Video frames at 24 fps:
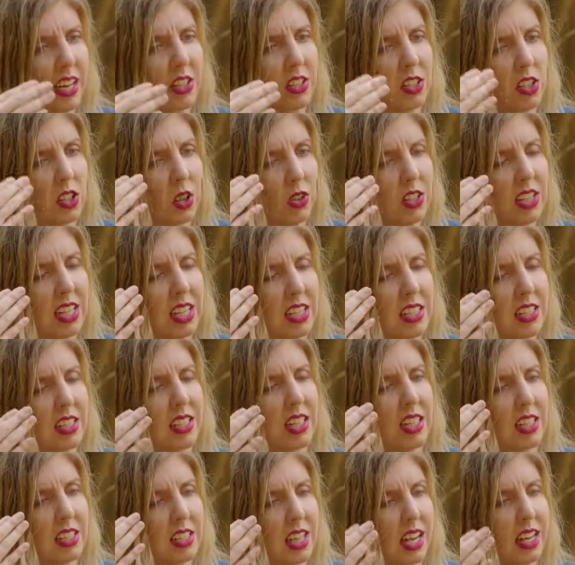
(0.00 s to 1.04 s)
so
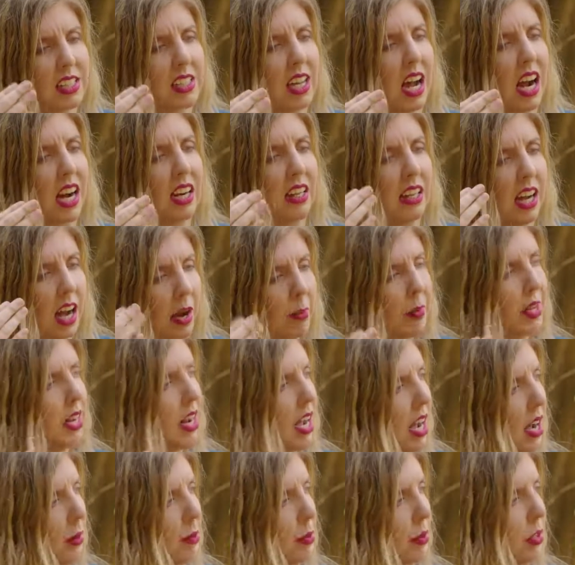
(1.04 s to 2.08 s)
these things are coming
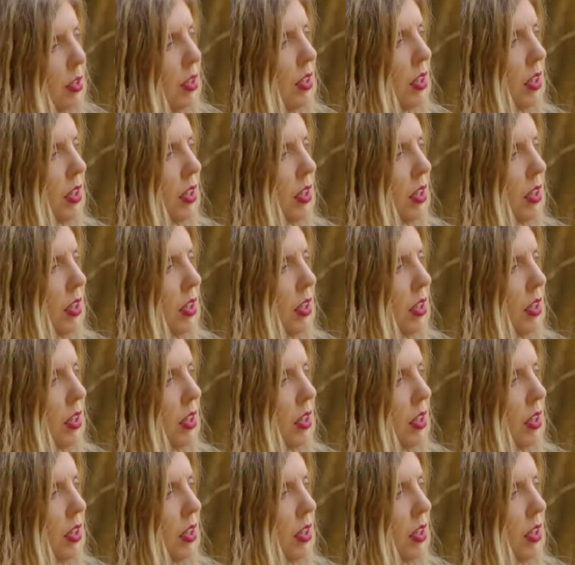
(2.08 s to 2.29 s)
up